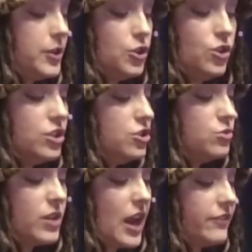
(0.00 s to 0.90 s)
but you can use
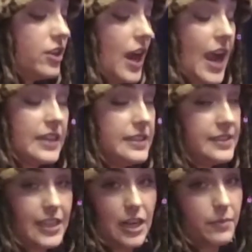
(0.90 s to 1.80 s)
whatever acne
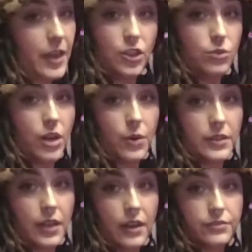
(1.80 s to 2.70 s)
serum that you know and
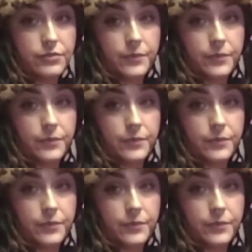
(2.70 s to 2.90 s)
love.